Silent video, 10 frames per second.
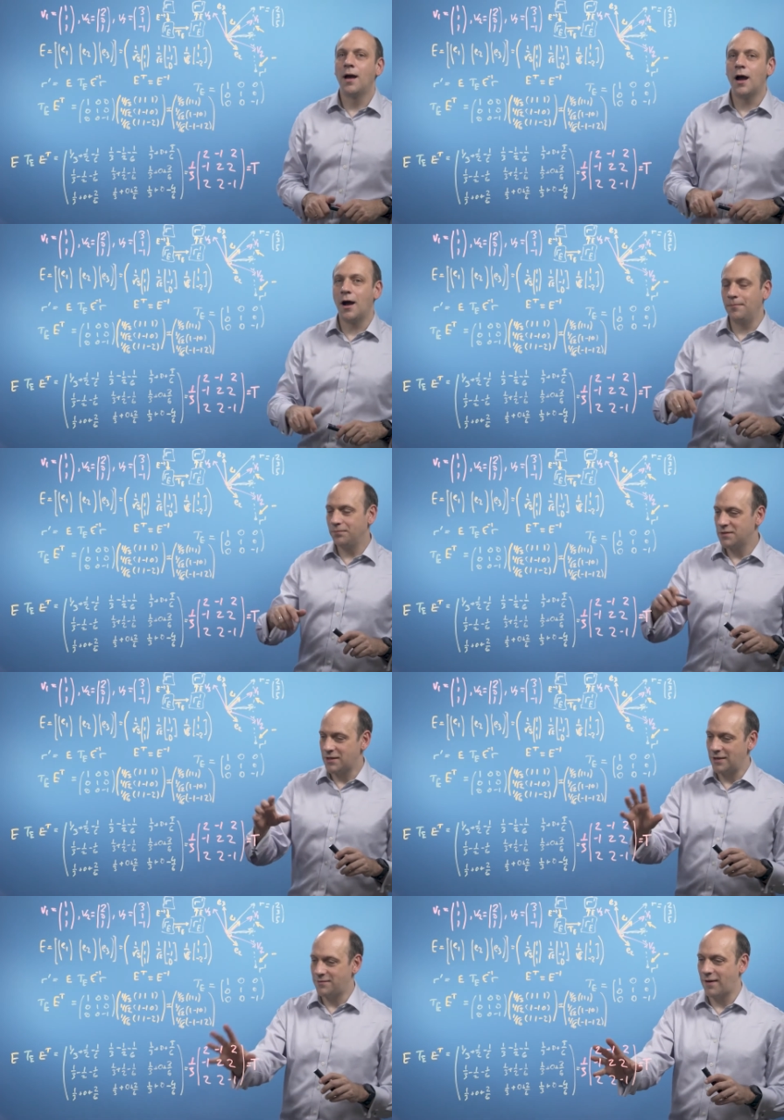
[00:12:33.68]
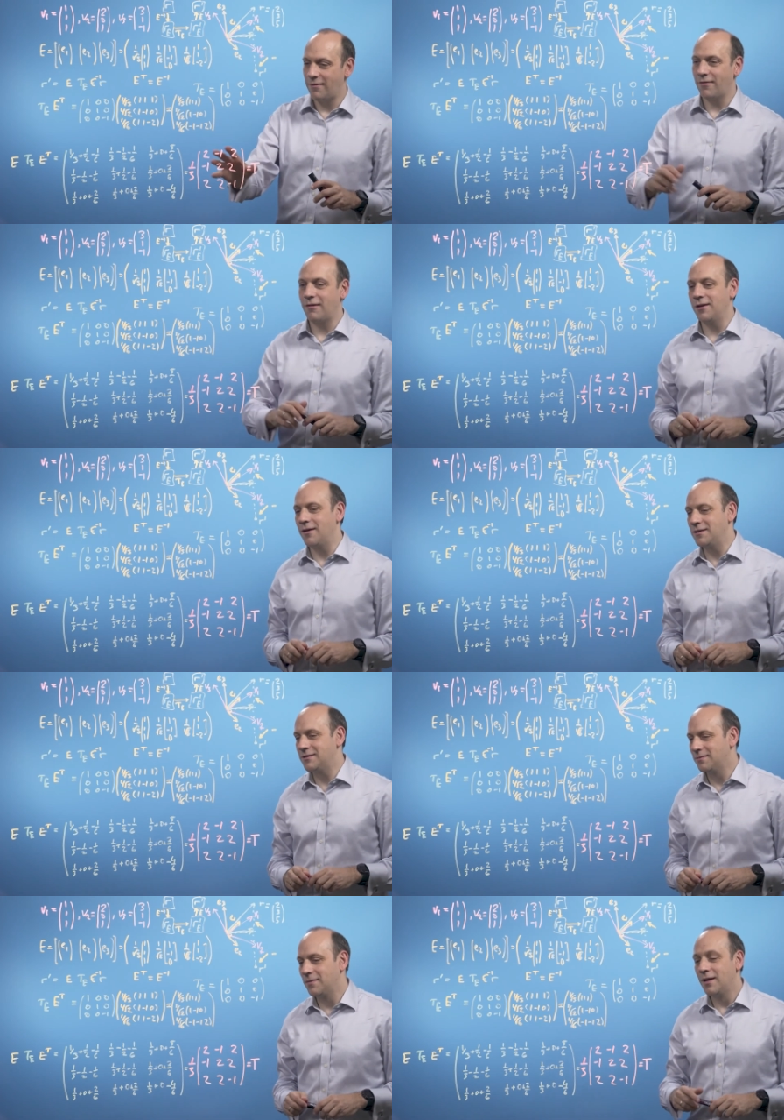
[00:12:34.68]
So that's very, very
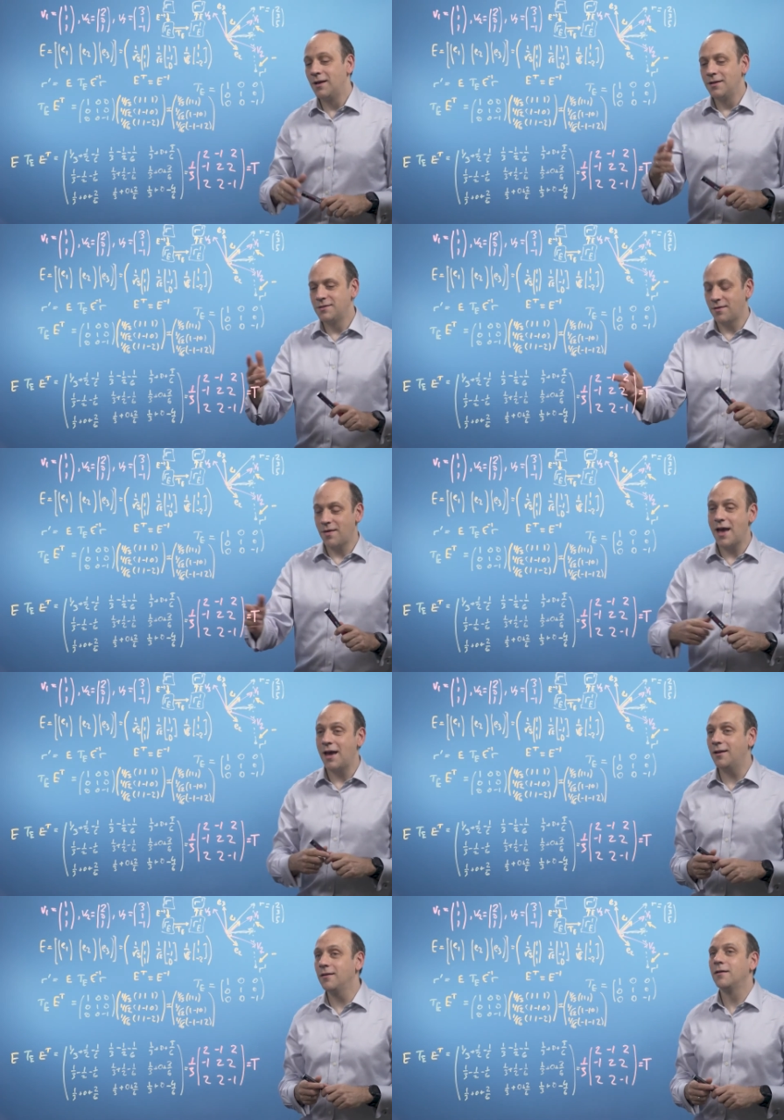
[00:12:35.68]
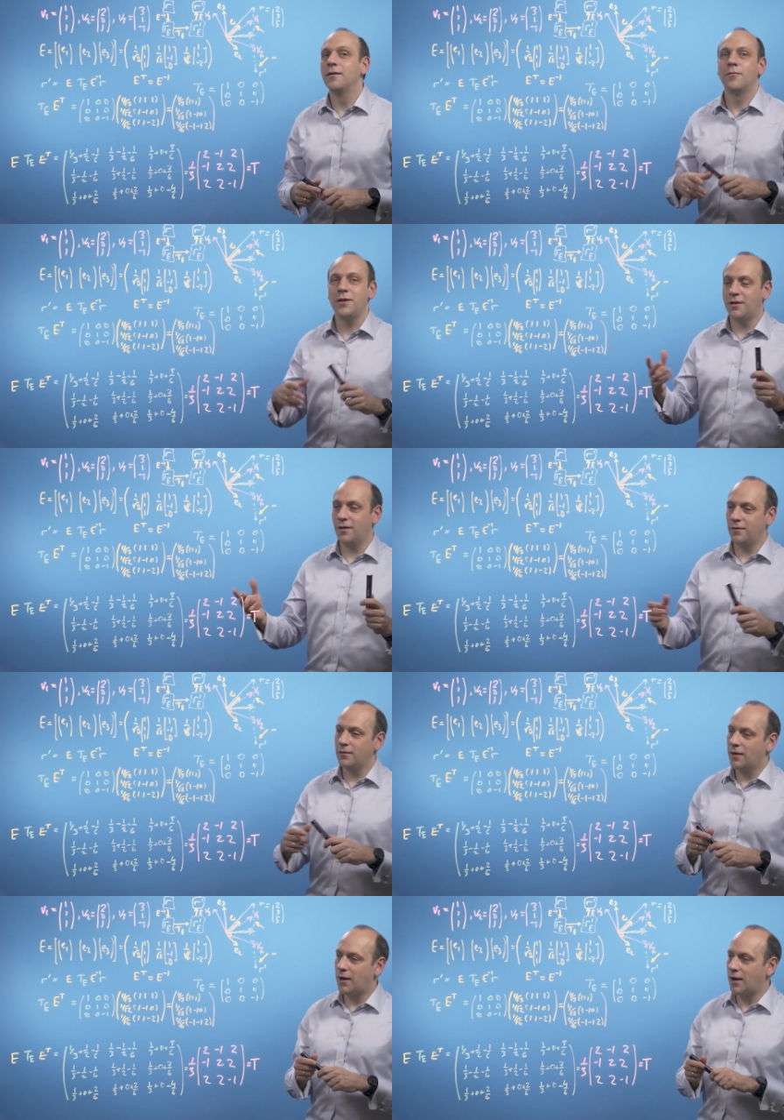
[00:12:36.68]
nice. So then we
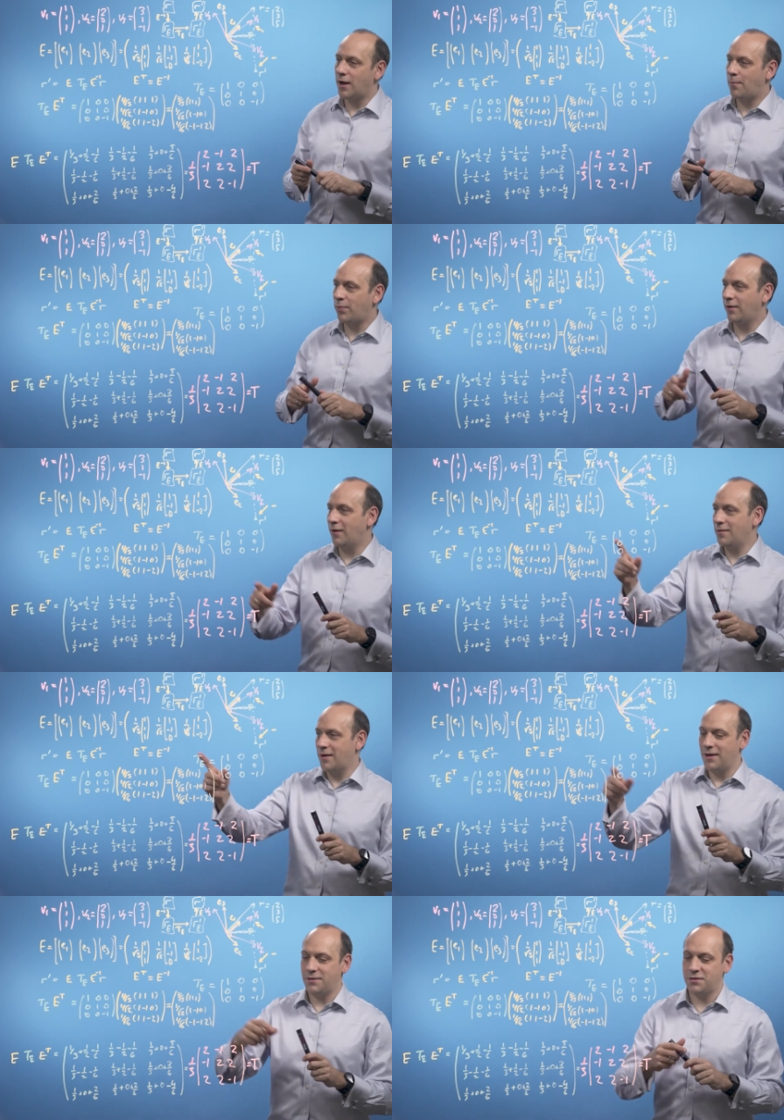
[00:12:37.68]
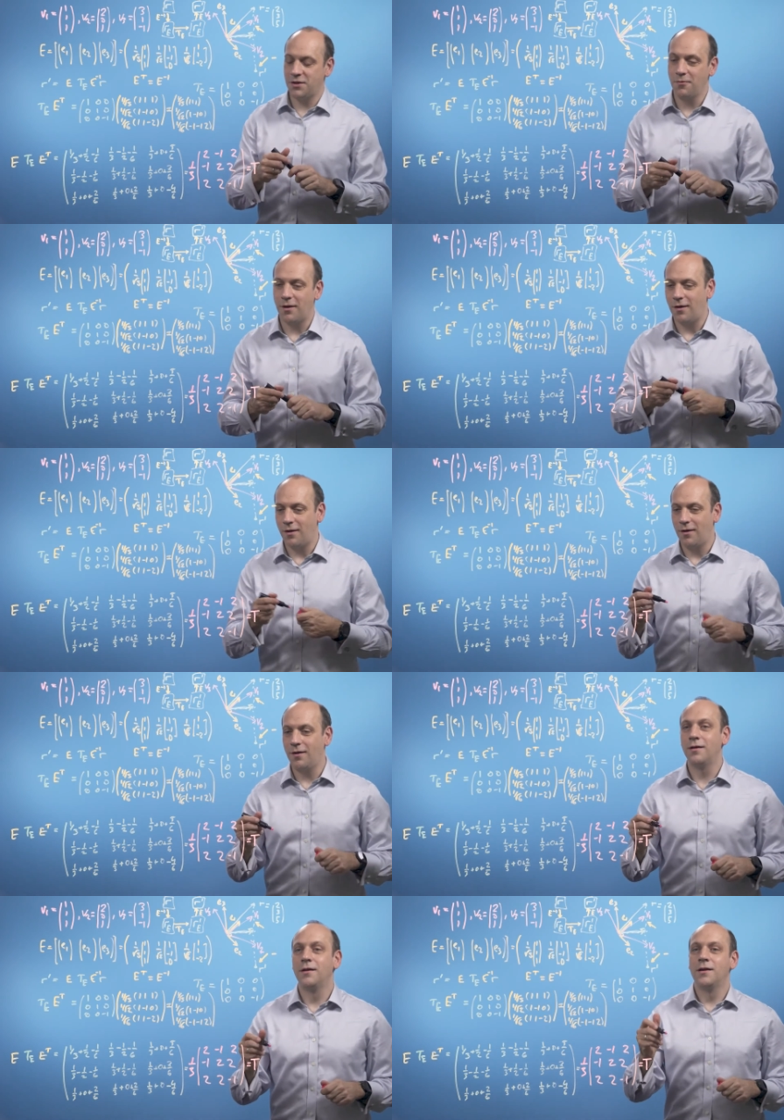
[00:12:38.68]
can apply that to
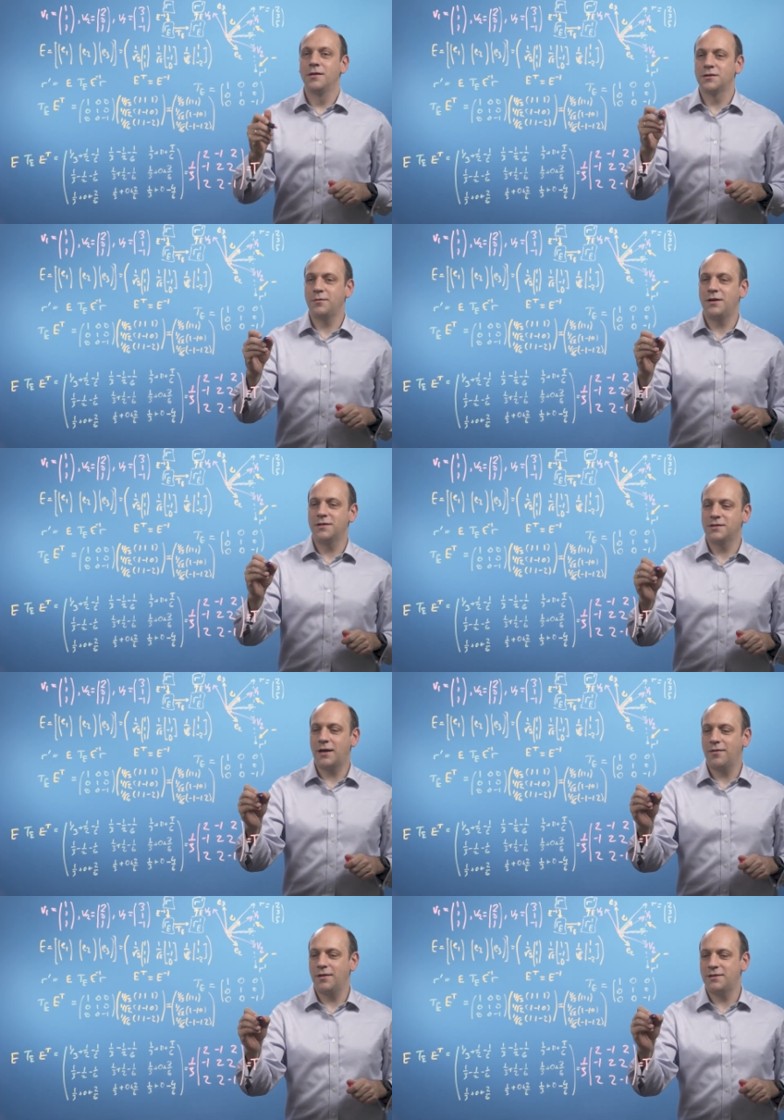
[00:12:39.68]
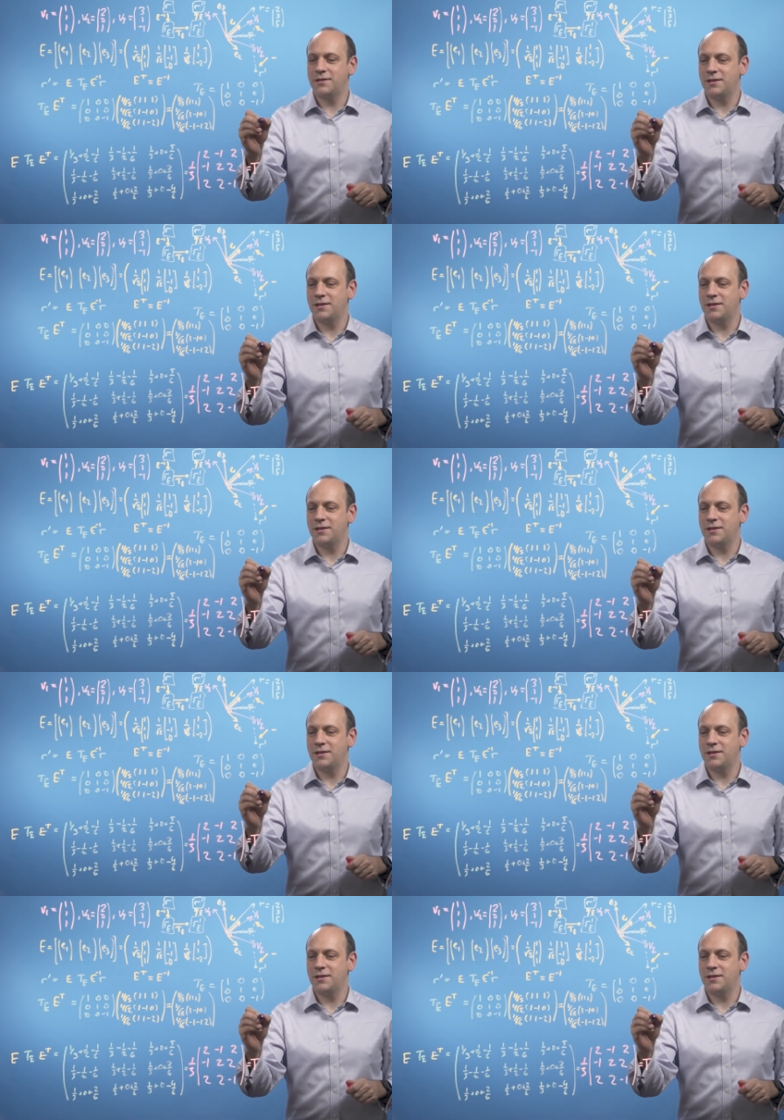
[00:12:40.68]
R. So we can say that